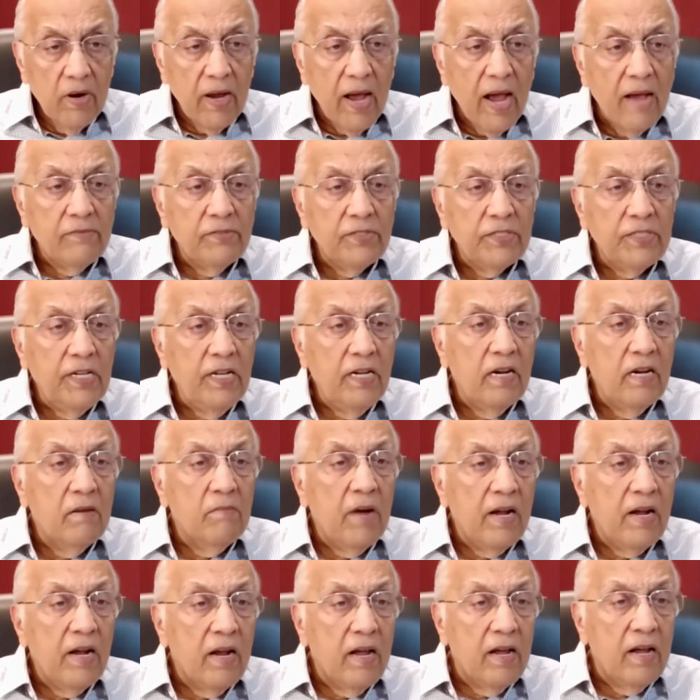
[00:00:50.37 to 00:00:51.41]
But I've seen
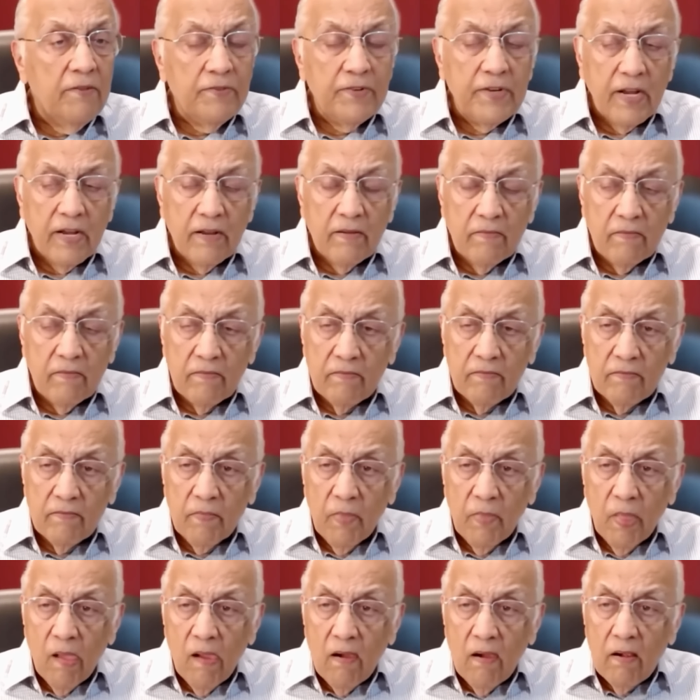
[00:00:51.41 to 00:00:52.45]
in my lifetime,
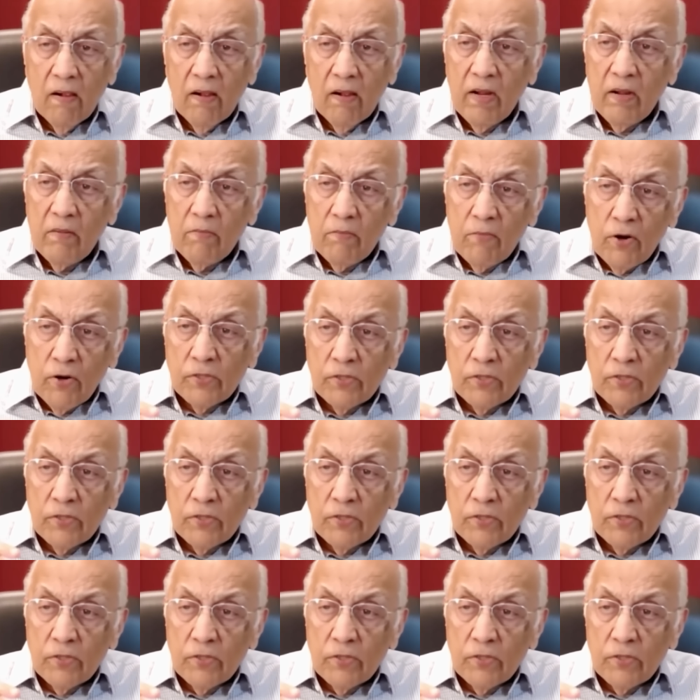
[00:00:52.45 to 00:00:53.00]
in